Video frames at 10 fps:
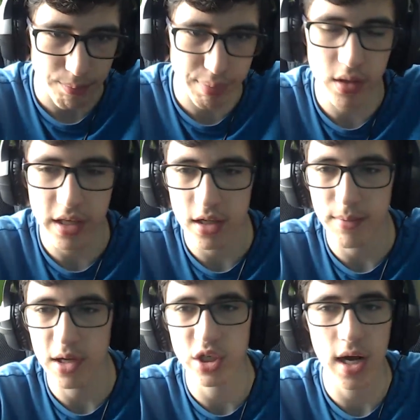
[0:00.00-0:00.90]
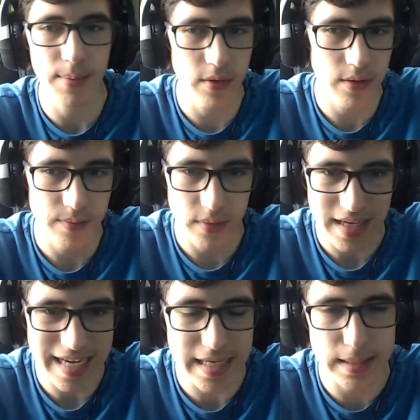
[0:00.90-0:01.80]
Billy the Dimension Hopper,
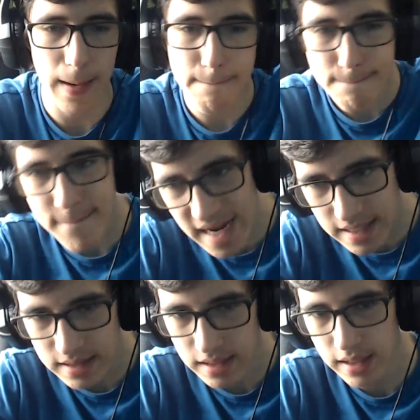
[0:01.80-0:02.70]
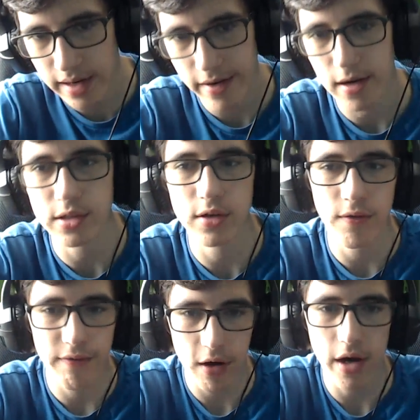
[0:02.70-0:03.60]
he's an amazing
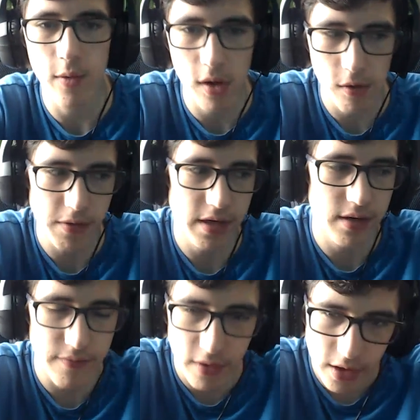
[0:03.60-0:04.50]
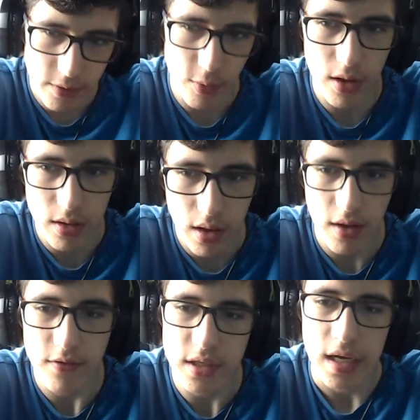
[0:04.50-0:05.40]
character, very well written, very well
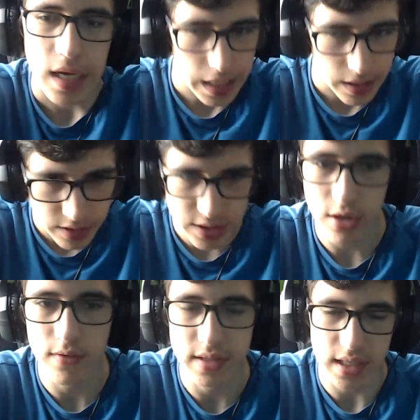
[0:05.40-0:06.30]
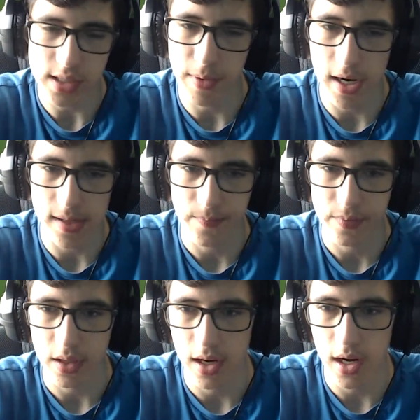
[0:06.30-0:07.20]
loved, deserves that spot.
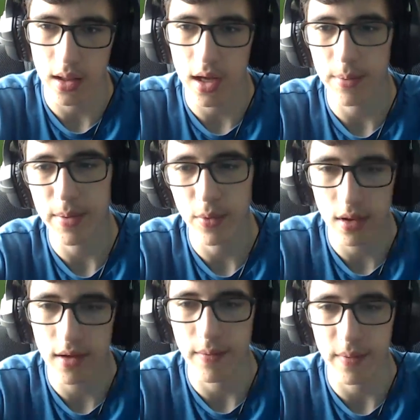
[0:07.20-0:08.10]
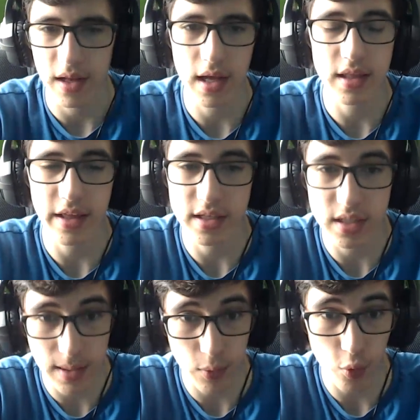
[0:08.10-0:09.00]
A lot of people love him, and I think that's
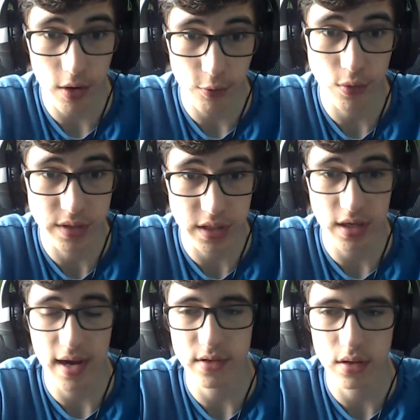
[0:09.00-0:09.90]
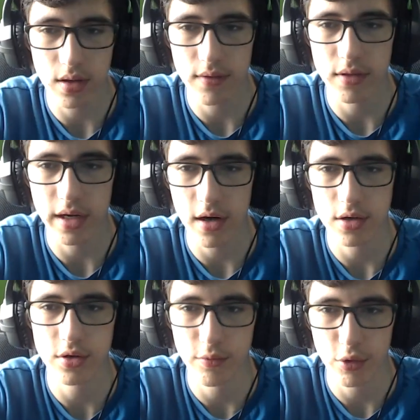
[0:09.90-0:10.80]
the number one rule, is that you have to love the
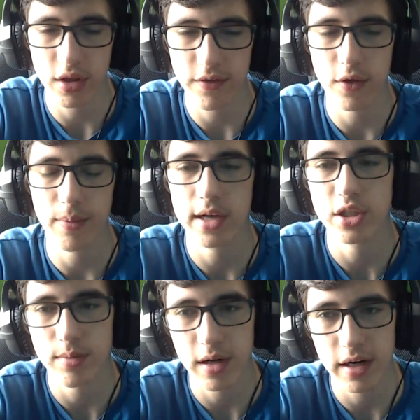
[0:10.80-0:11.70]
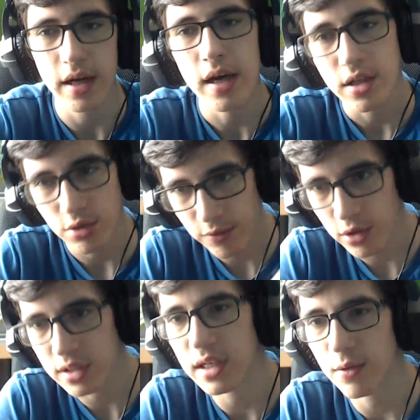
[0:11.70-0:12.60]
character and really feel passionate about it. So if
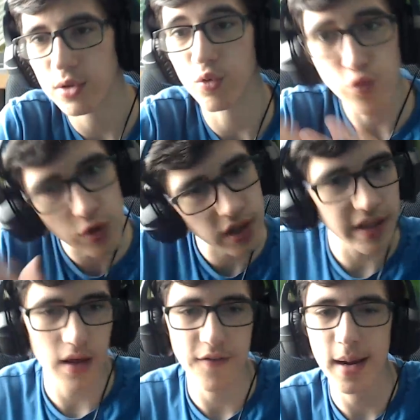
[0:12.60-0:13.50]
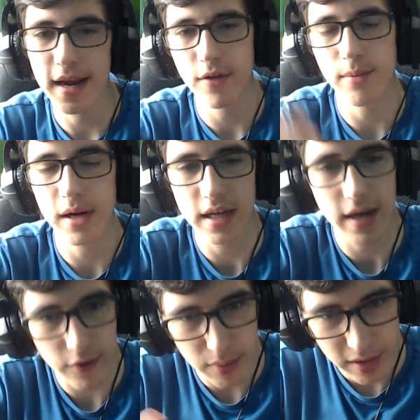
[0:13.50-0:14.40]
Kristen was really loved by everybody
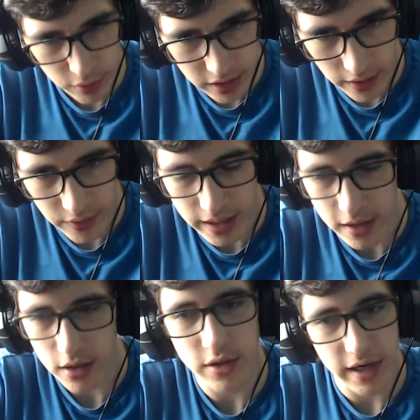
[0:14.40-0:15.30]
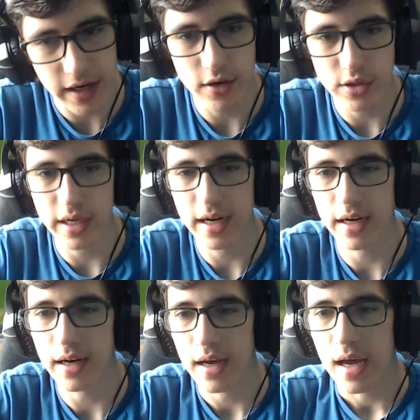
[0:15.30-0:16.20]
and everybody really loved that character, I could
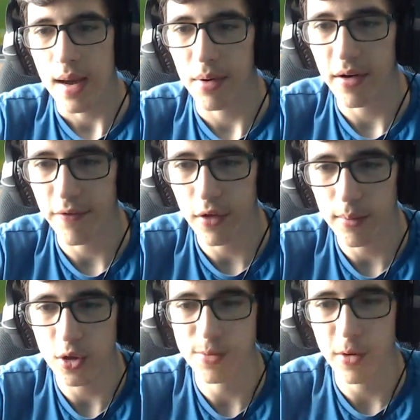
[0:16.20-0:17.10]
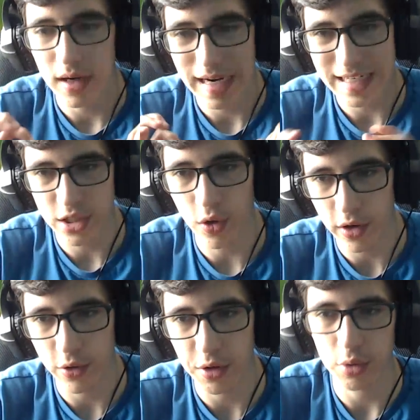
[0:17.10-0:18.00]
understand it. But for the most part, I
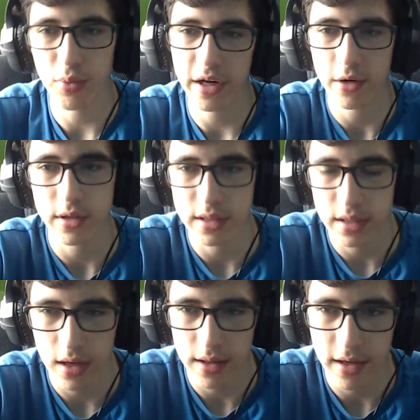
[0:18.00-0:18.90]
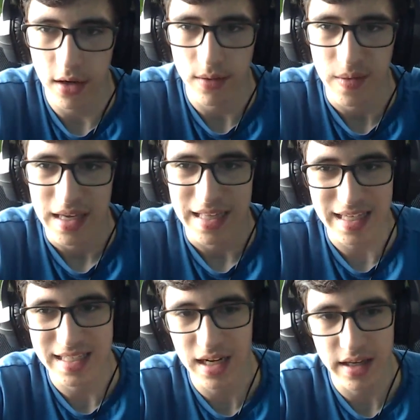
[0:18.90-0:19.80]
don't agree with putting Kristen on there, at
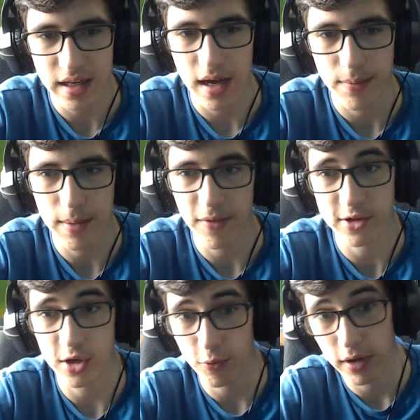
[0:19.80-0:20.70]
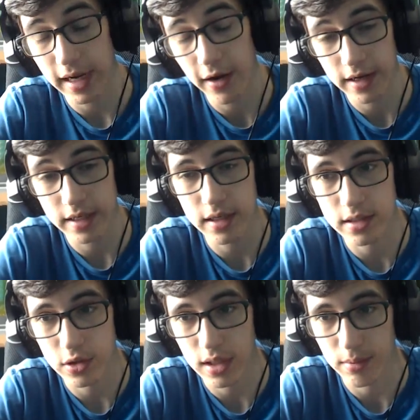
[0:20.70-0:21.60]
least not yet. Maybe if you start running out
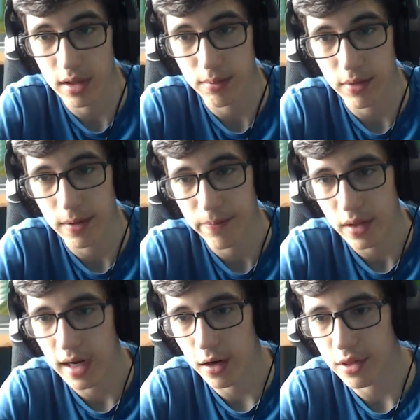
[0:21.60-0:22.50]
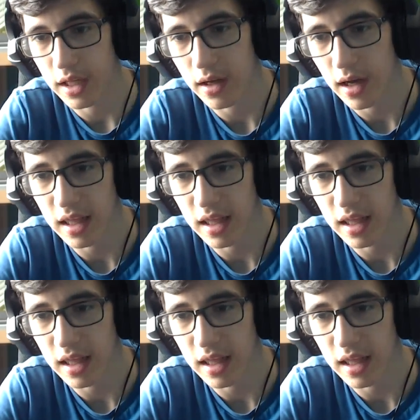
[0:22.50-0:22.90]
ideas or something, but I don't think.